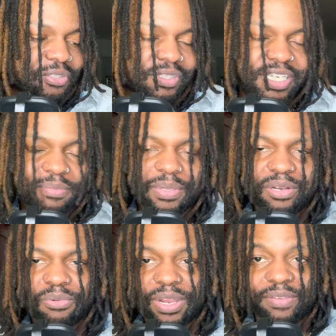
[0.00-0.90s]
JP
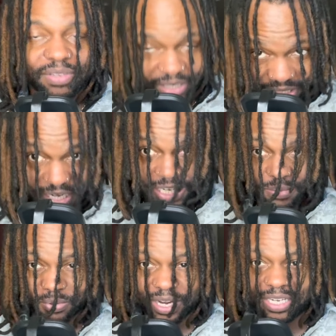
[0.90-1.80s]
the Wavy, the dance
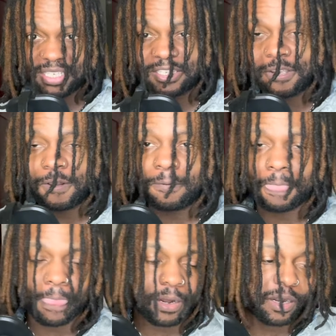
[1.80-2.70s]
practice.
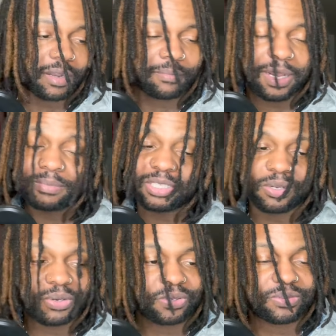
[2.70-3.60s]
I'm
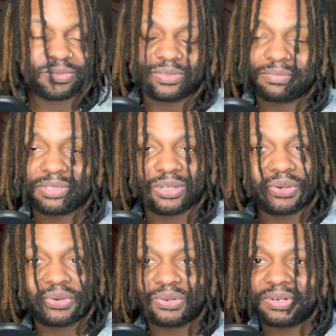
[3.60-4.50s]
sold. I'm
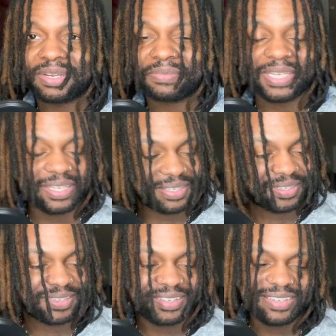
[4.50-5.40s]
sold. I'm
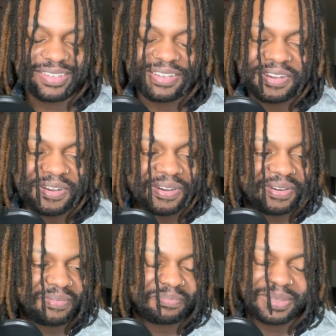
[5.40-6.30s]
in.
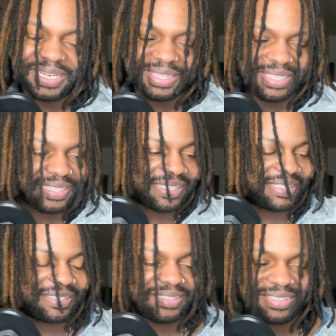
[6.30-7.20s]

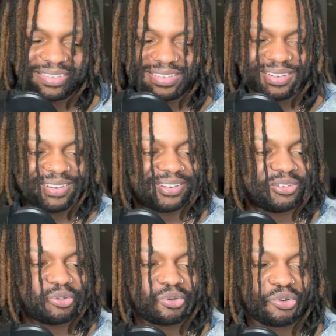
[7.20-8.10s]
Playlist,
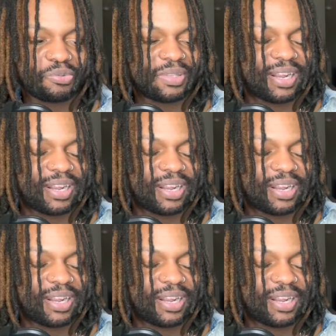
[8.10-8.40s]
new group that I